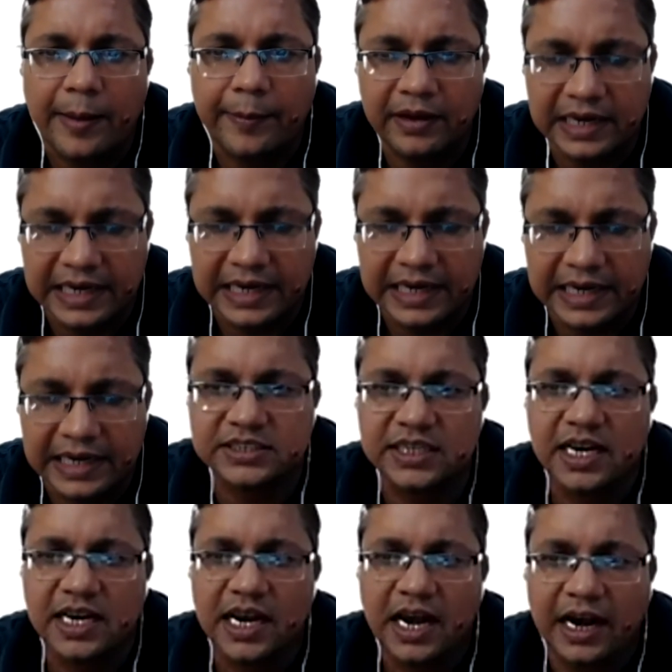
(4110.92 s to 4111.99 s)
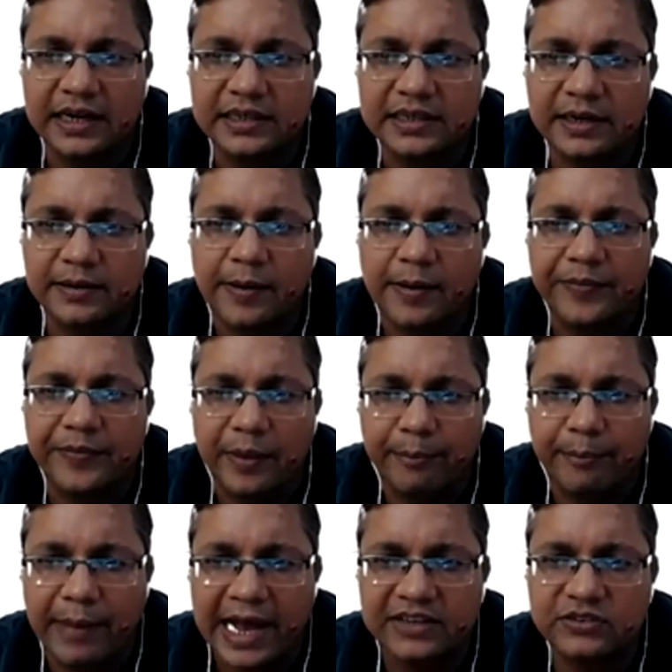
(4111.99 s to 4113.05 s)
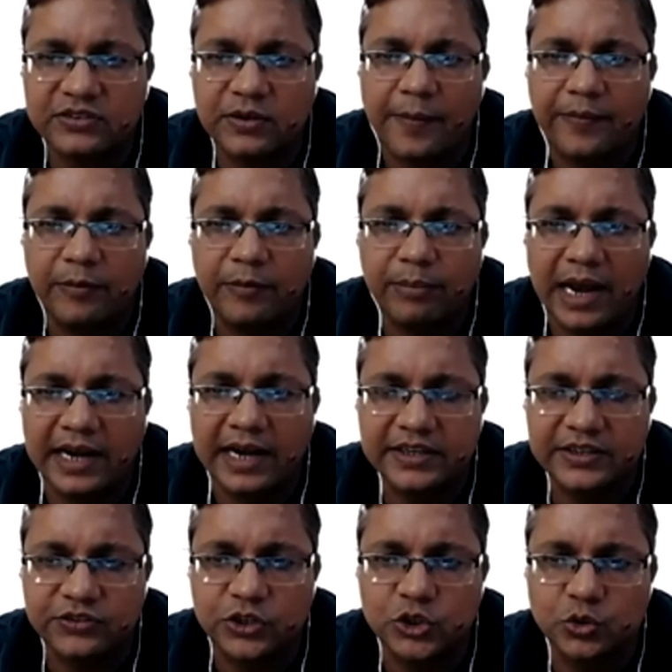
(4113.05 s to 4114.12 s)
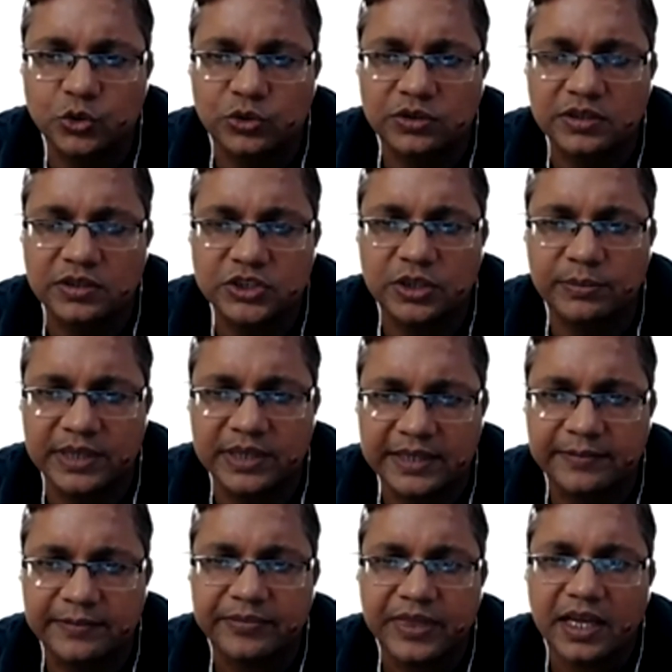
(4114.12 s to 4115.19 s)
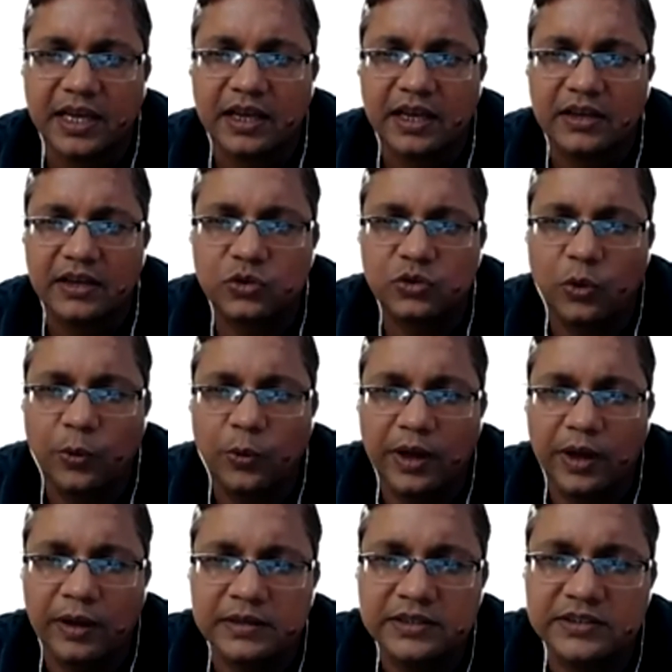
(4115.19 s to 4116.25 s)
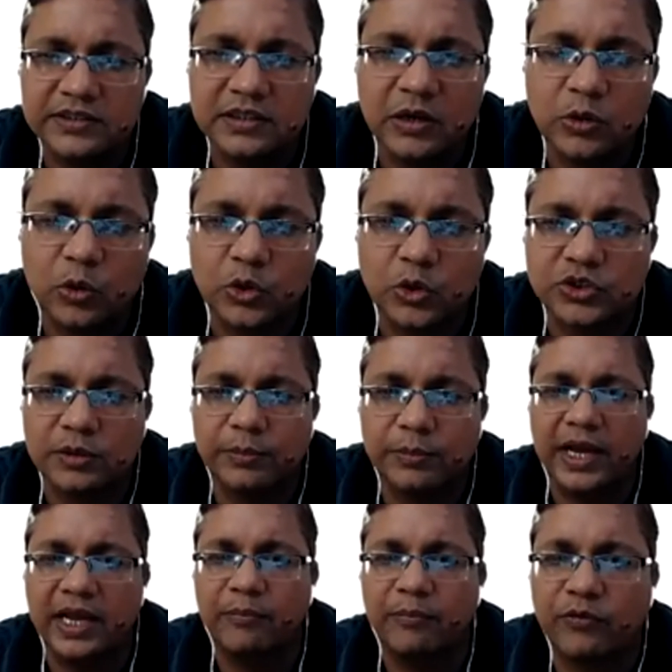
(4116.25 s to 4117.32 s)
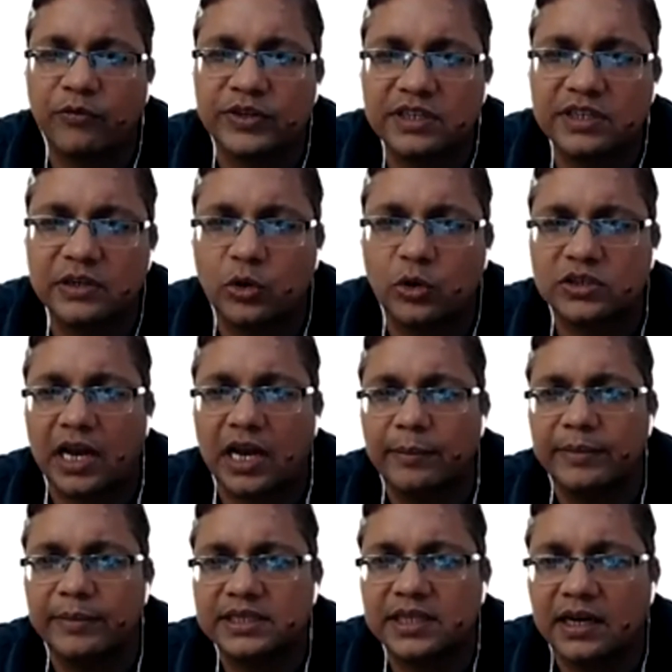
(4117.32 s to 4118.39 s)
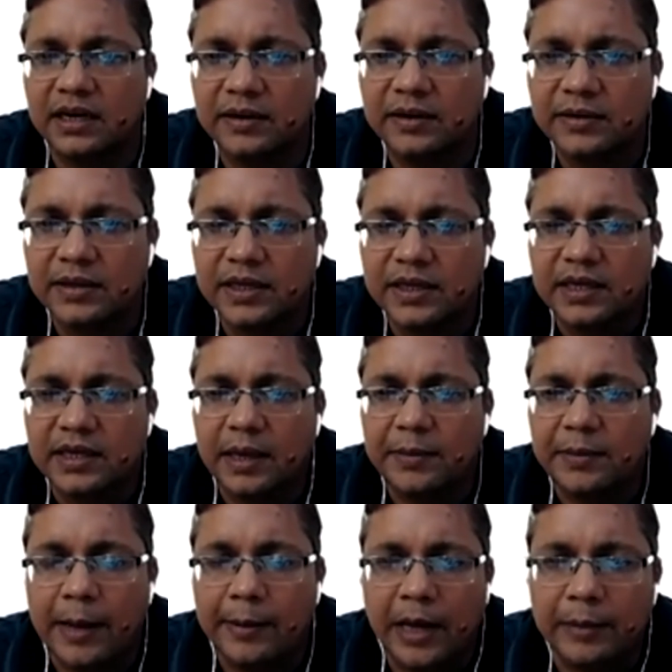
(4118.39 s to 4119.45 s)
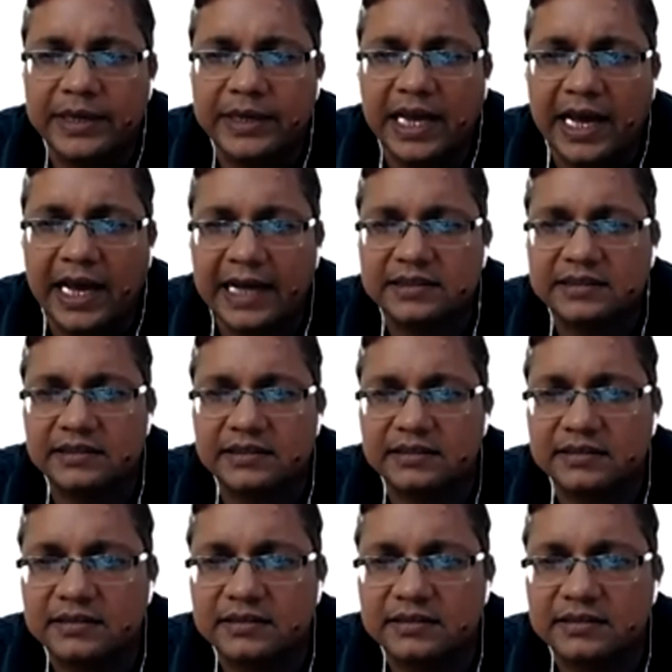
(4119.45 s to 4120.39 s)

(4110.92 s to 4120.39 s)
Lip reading: ladies under Max Planck Institute, Germany. So this is a question by Professor Dr. Amina Ather.